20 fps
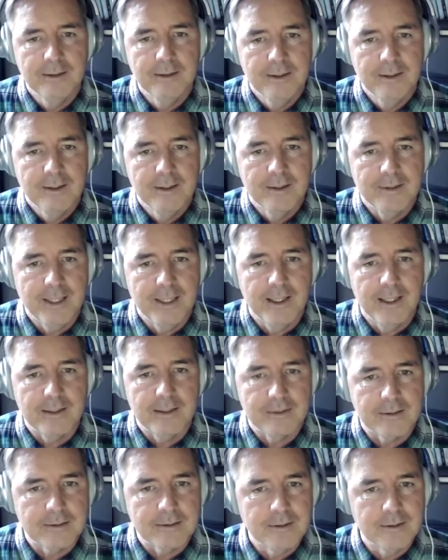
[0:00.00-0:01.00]
That
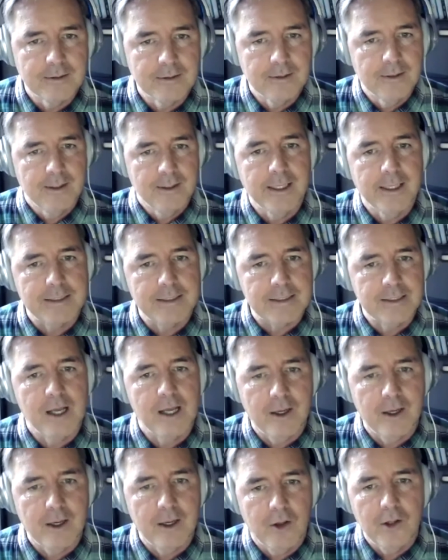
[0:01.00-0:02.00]
it's not
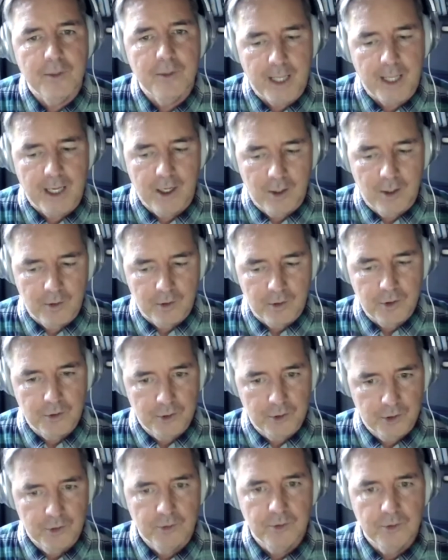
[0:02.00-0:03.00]
all about
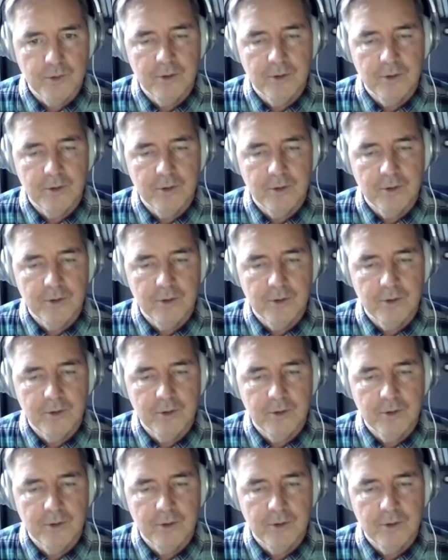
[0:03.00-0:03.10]
you